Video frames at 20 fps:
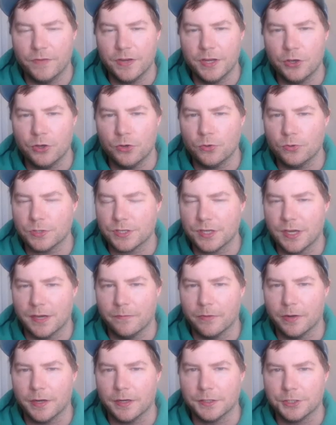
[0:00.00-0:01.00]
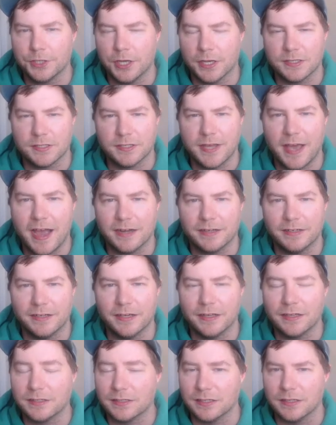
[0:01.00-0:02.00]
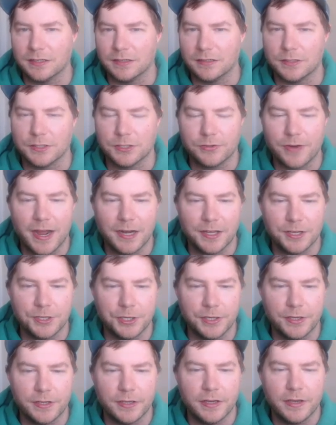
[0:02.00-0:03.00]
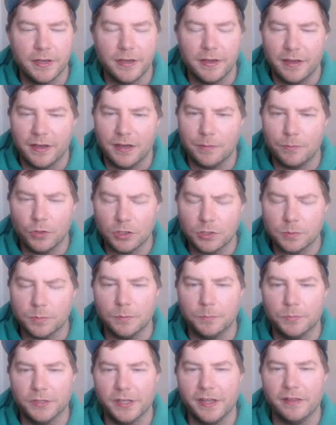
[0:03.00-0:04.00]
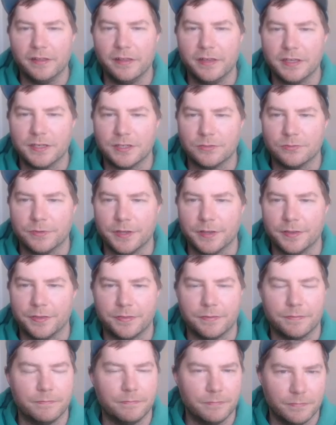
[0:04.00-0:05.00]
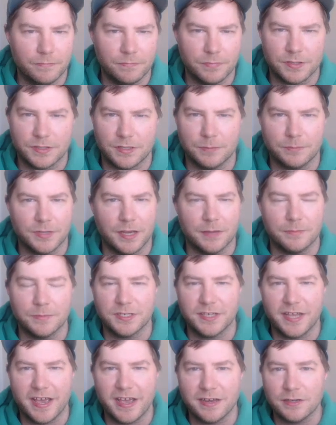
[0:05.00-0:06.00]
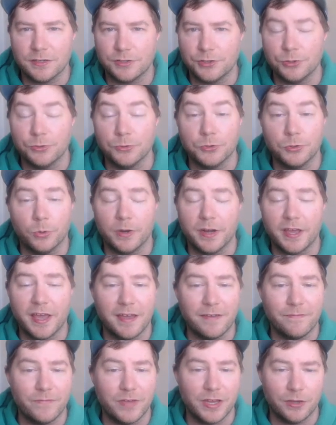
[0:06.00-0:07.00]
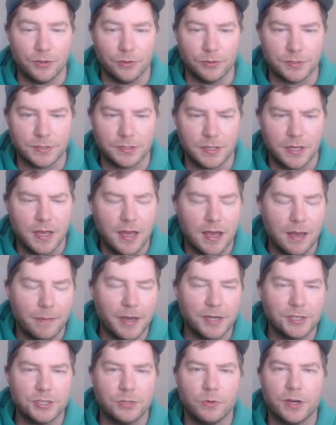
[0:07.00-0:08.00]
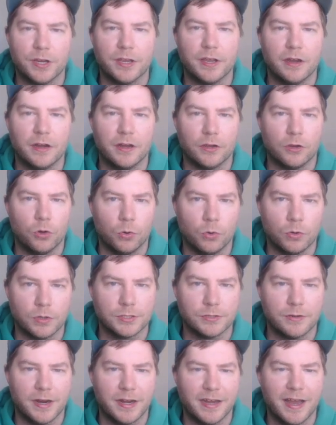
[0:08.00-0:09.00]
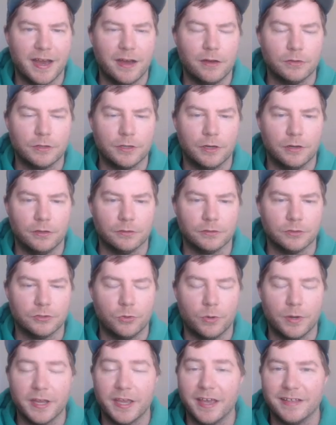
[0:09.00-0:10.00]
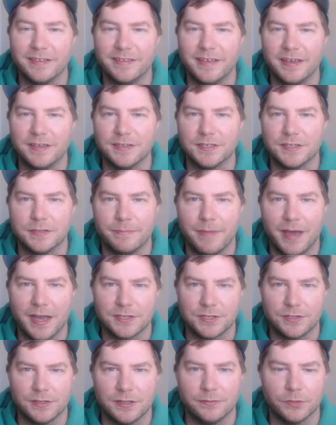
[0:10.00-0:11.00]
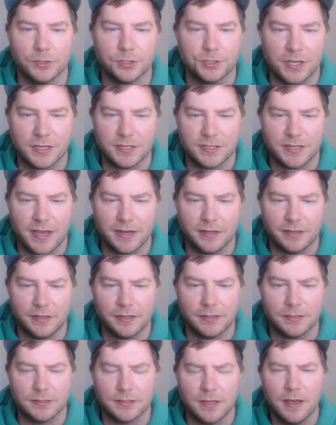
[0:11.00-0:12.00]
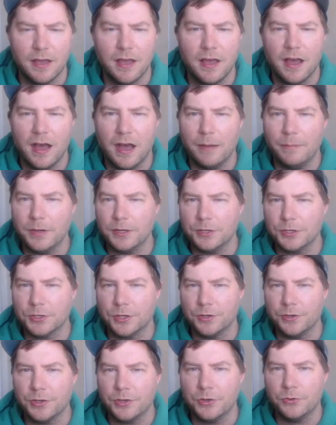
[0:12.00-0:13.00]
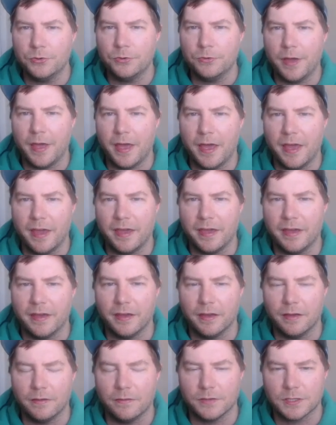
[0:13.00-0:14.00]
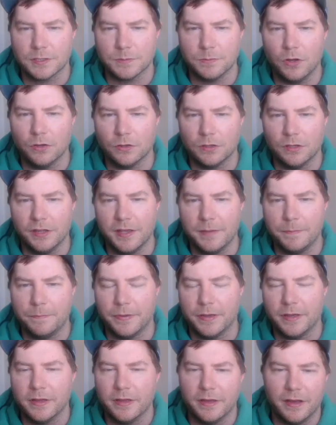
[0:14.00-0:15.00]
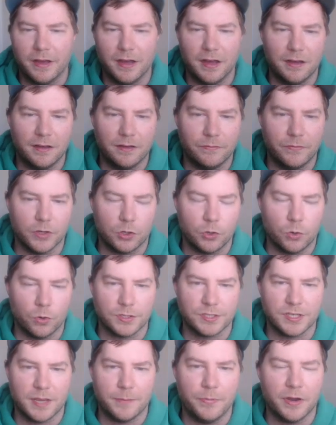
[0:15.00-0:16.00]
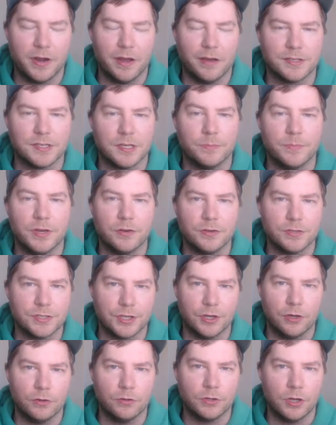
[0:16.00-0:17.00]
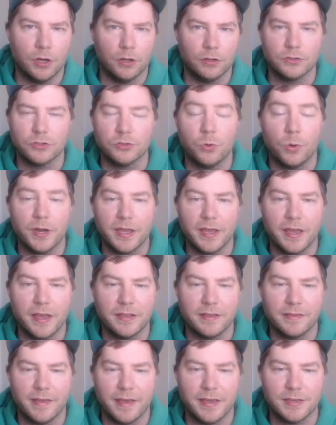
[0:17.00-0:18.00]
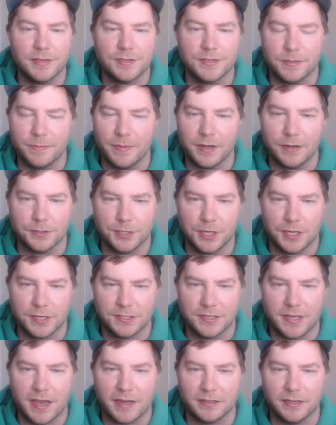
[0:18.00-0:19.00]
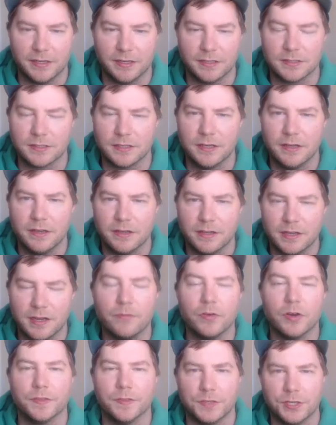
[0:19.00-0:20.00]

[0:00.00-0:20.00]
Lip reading: videos covering chess tactics and strategy, multiple playlists with sometimes 10 to 28 videos. I'm actually working on a course right now called 28 Days to Master Level Chess Tactics. I'm going to show you a small clip of a course I put out some years ago called 28 Days to Better Chess Tactics covering the